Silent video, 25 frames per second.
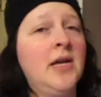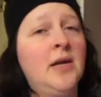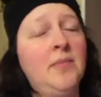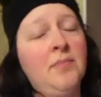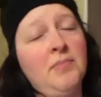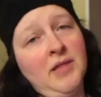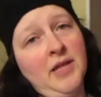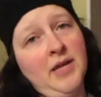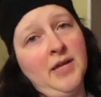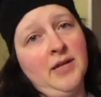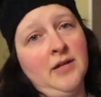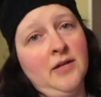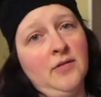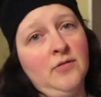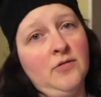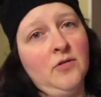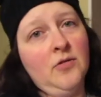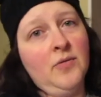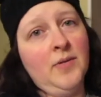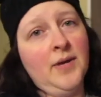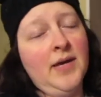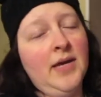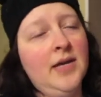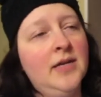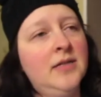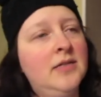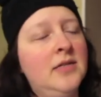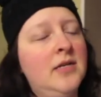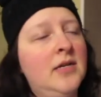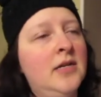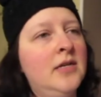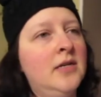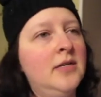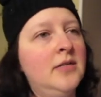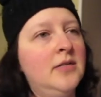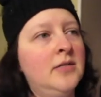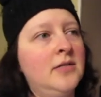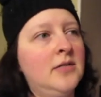I plan on doing it.
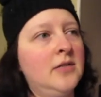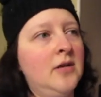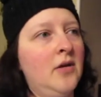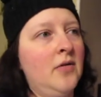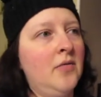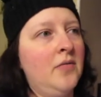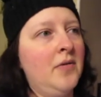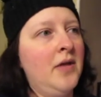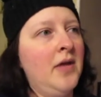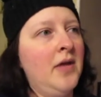So,